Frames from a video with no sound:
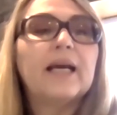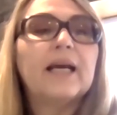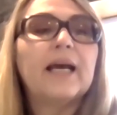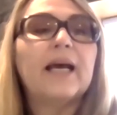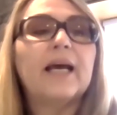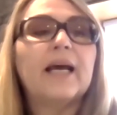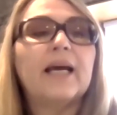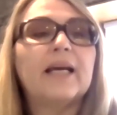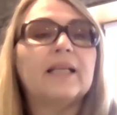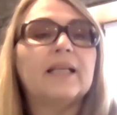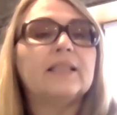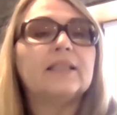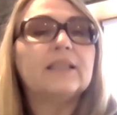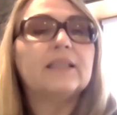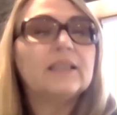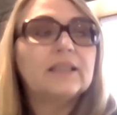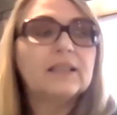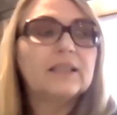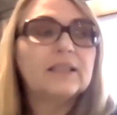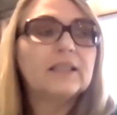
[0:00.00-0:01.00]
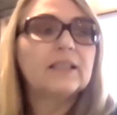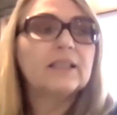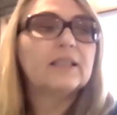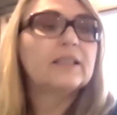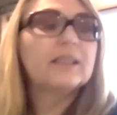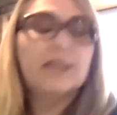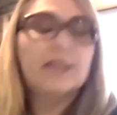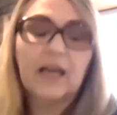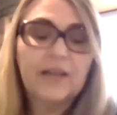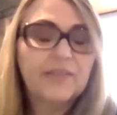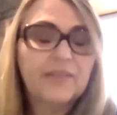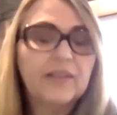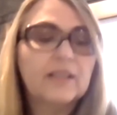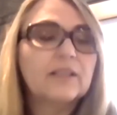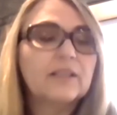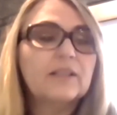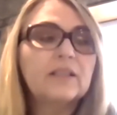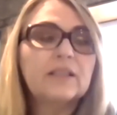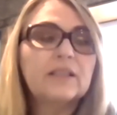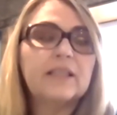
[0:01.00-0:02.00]
And I think
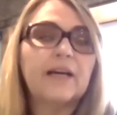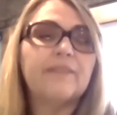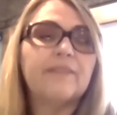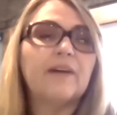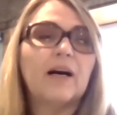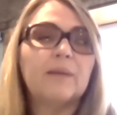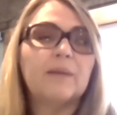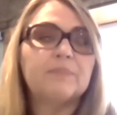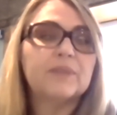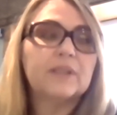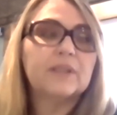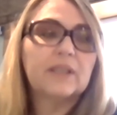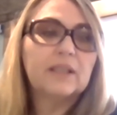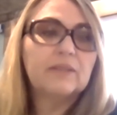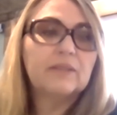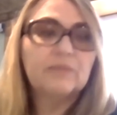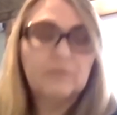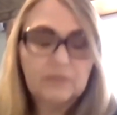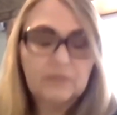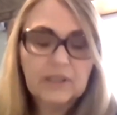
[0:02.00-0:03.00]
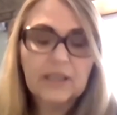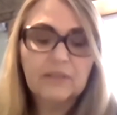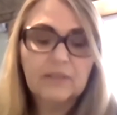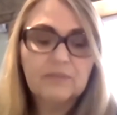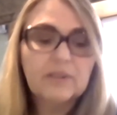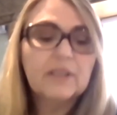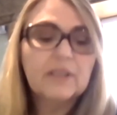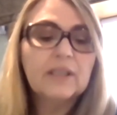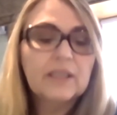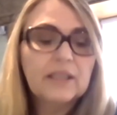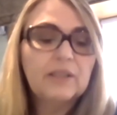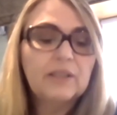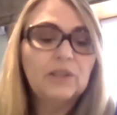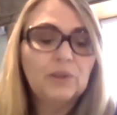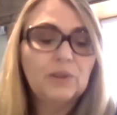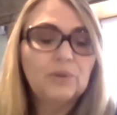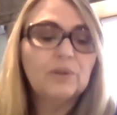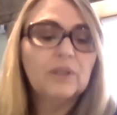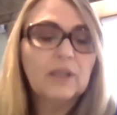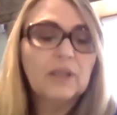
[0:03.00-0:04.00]
DevOps can really
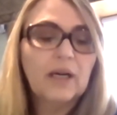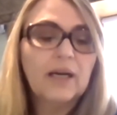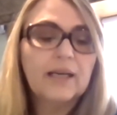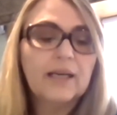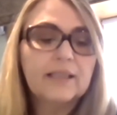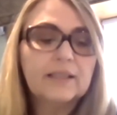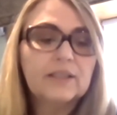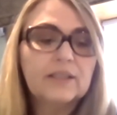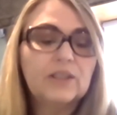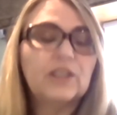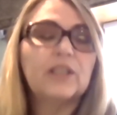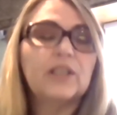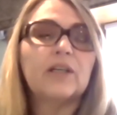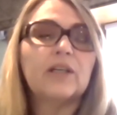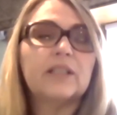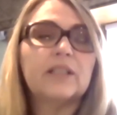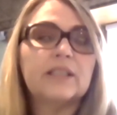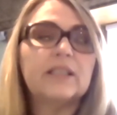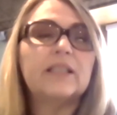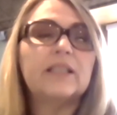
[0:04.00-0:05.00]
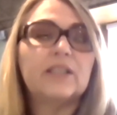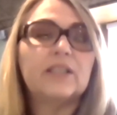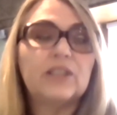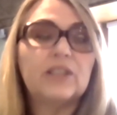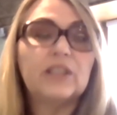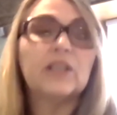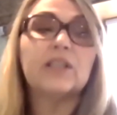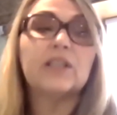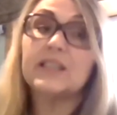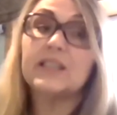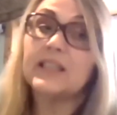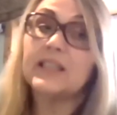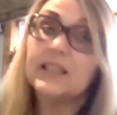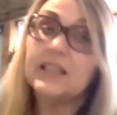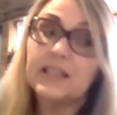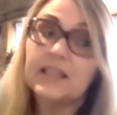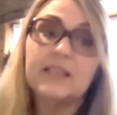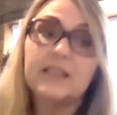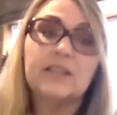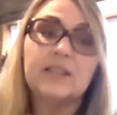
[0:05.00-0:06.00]
utilize GRC, and GRC
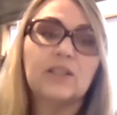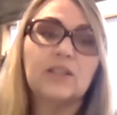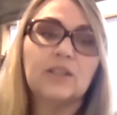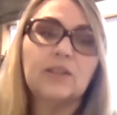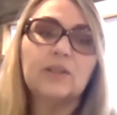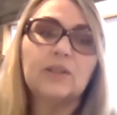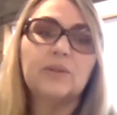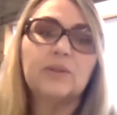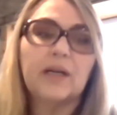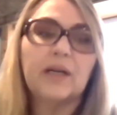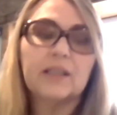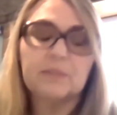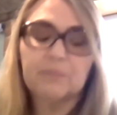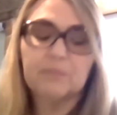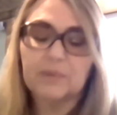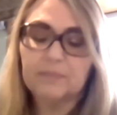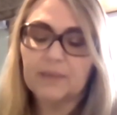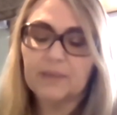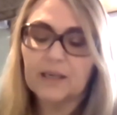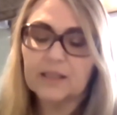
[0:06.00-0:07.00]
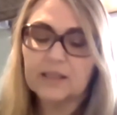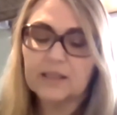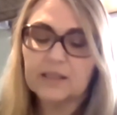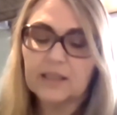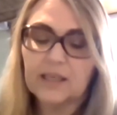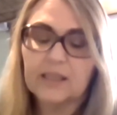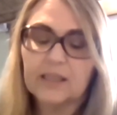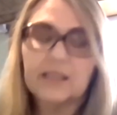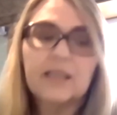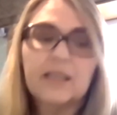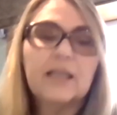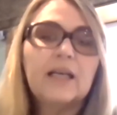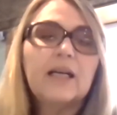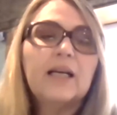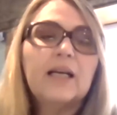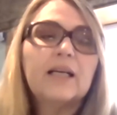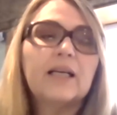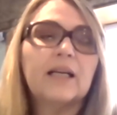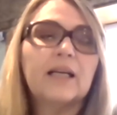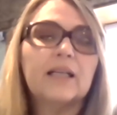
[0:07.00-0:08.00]
needs to, as Prabhath said,
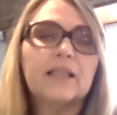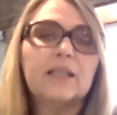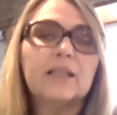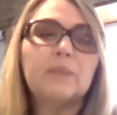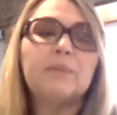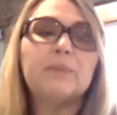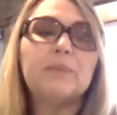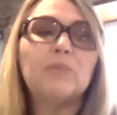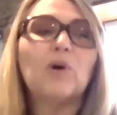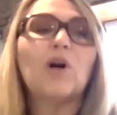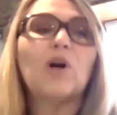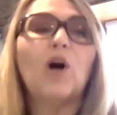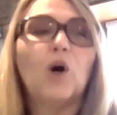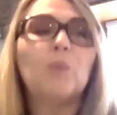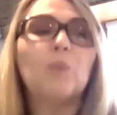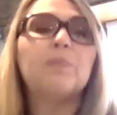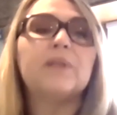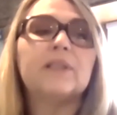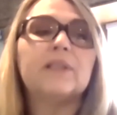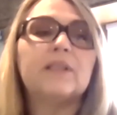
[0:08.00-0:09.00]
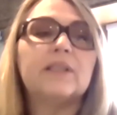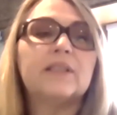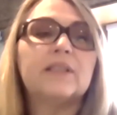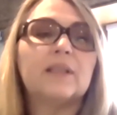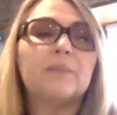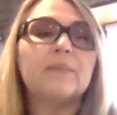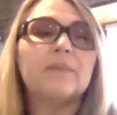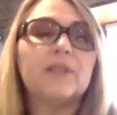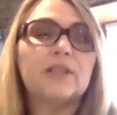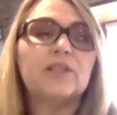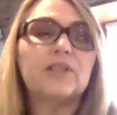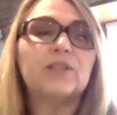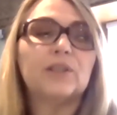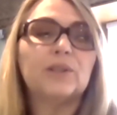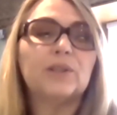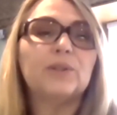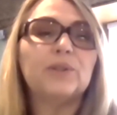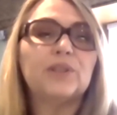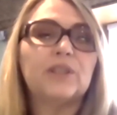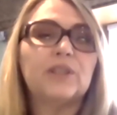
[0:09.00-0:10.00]
get a little bit more open to some of the
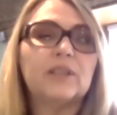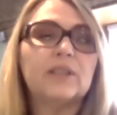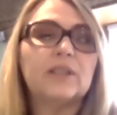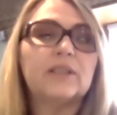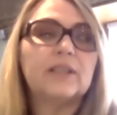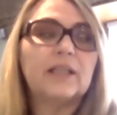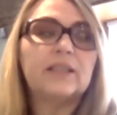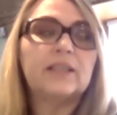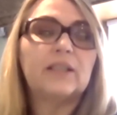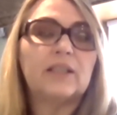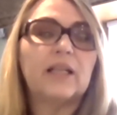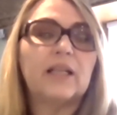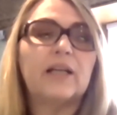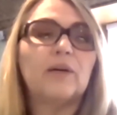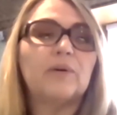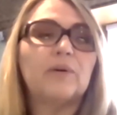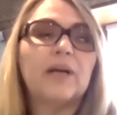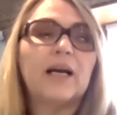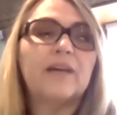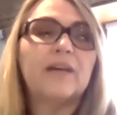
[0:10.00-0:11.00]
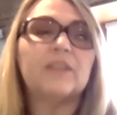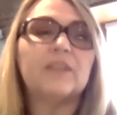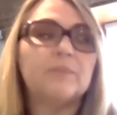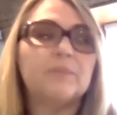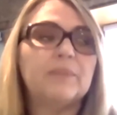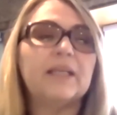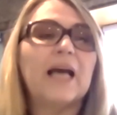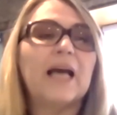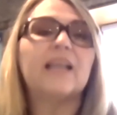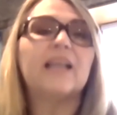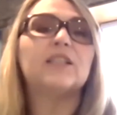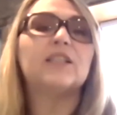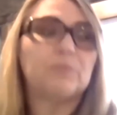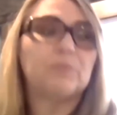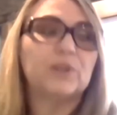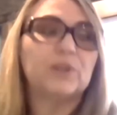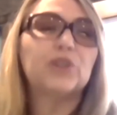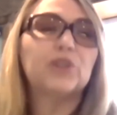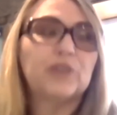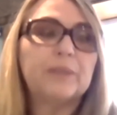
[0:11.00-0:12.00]
solutions, that they don't have to be as
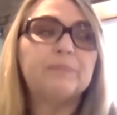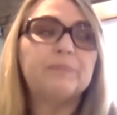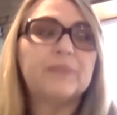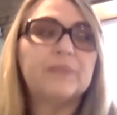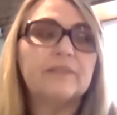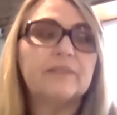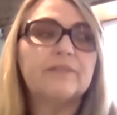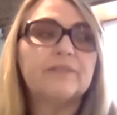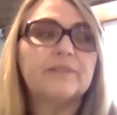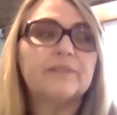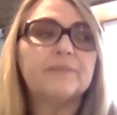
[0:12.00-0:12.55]
prescriptive.